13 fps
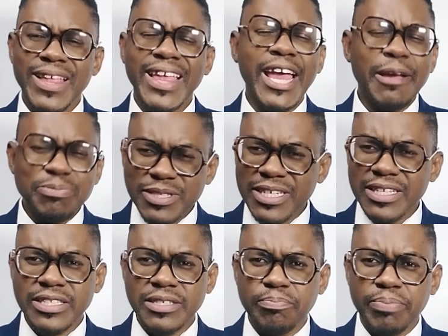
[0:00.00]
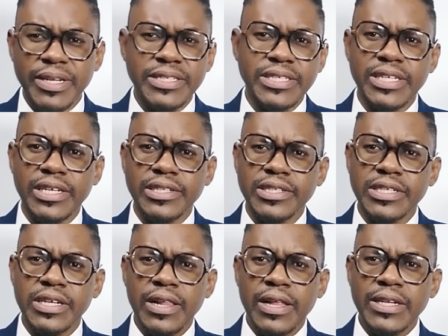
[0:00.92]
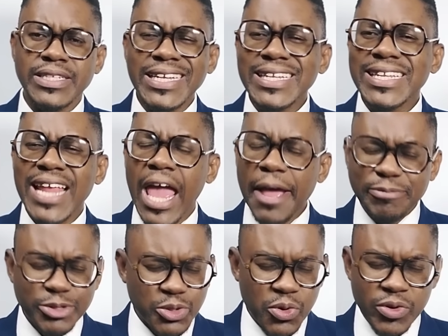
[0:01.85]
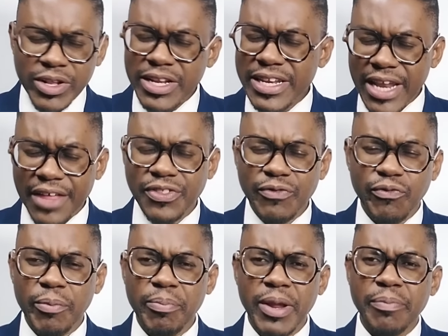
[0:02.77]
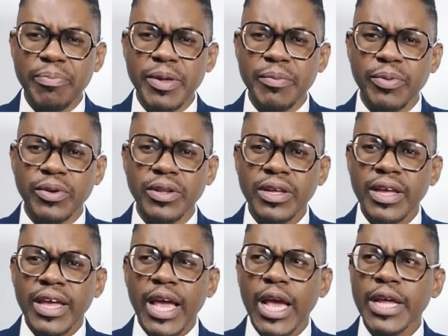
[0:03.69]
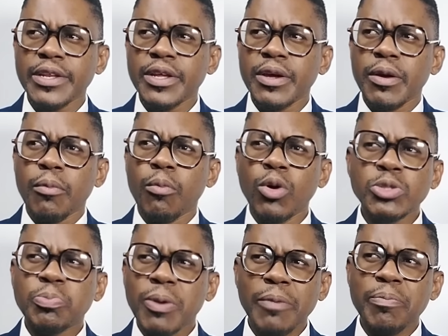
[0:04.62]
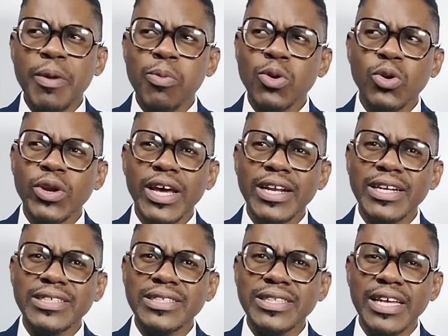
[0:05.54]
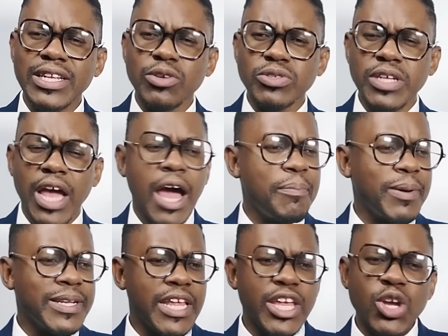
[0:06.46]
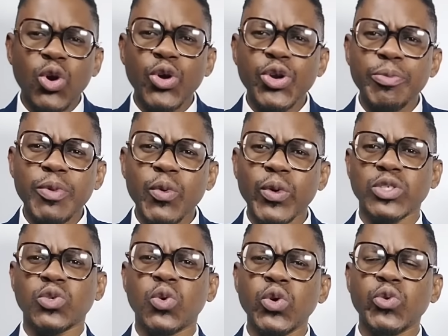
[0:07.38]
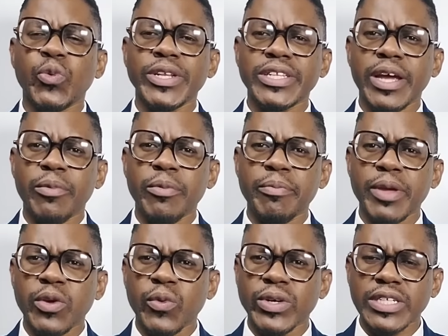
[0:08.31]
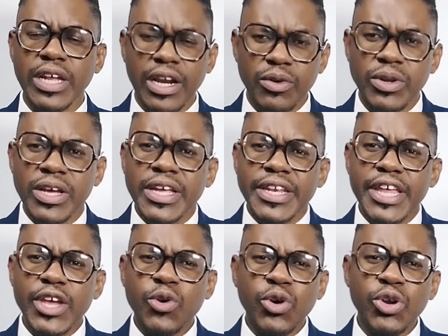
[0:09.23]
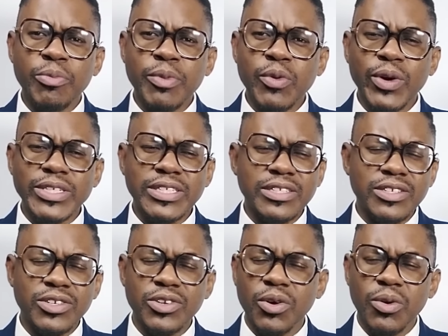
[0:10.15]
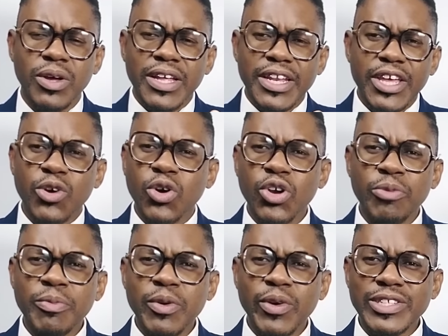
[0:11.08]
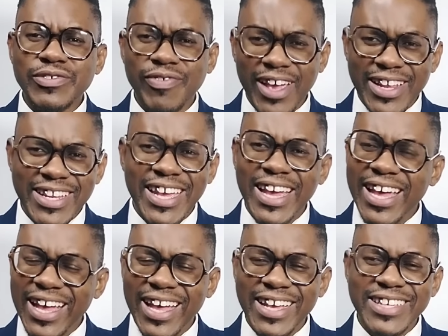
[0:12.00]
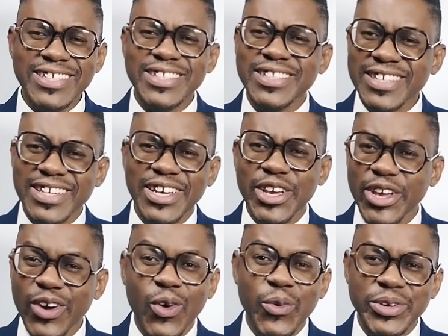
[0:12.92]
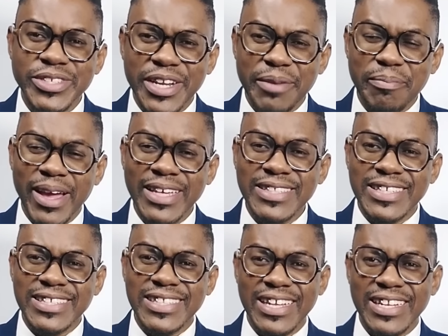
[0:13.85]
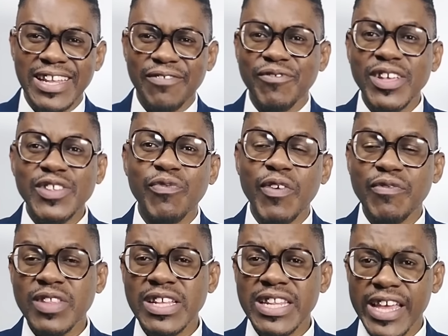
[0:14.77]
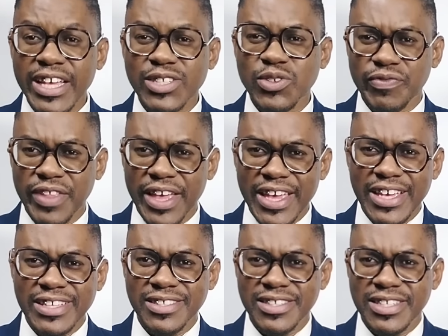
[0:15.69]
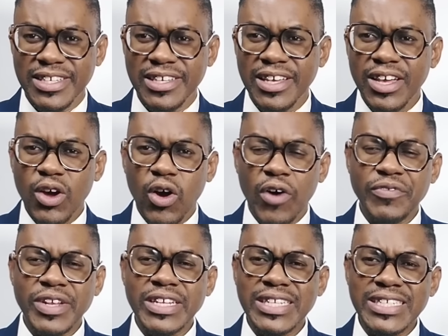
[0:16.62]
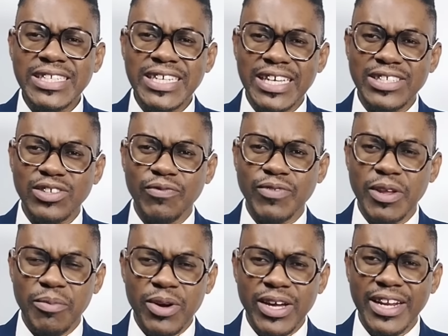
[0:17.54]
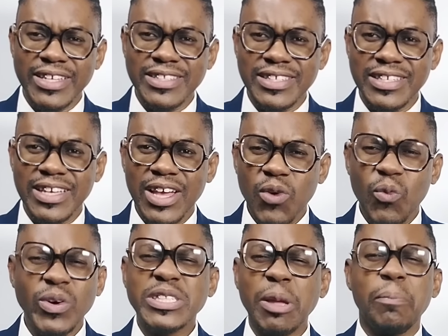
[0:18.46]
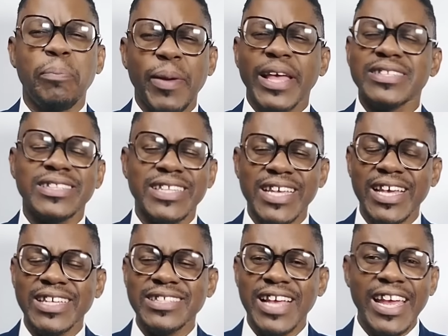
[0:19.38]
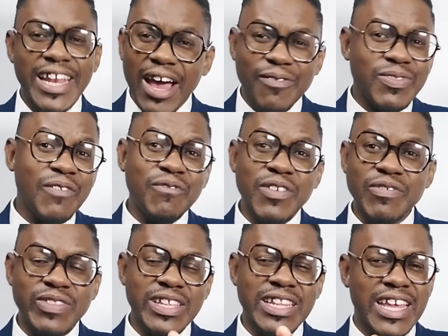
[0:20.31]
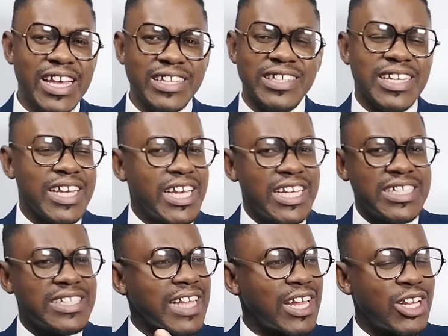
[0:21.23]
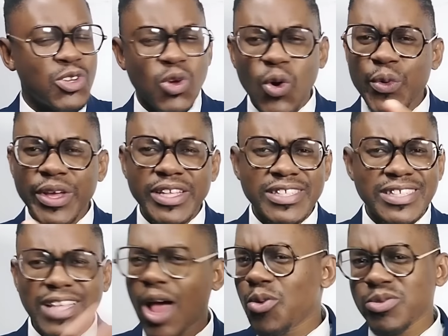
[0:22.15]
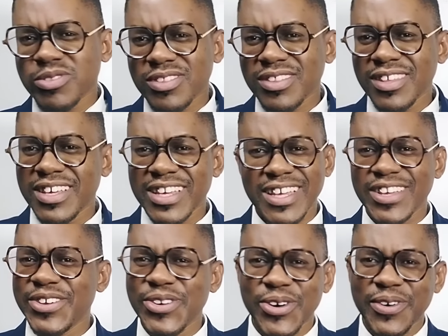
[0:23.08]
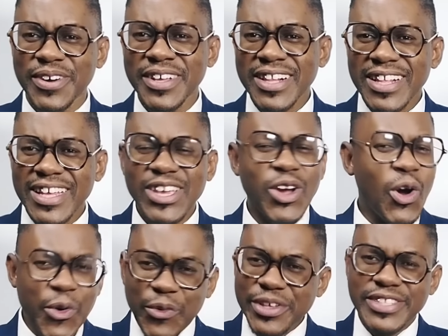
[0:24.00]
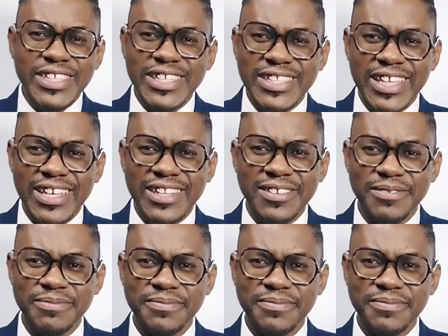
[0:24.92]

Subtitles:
Captured president. Did absolutely nothing for black people. And most black people don't understand. They'll say, but the economy was good when Thabo Mbeki was around. The economy was, the economy was fine. Yeah, he always reminds us that the first 15 years of the ANC, of the 30 years of democracy, was the best years. And after 15 years, it started going south, He always says that.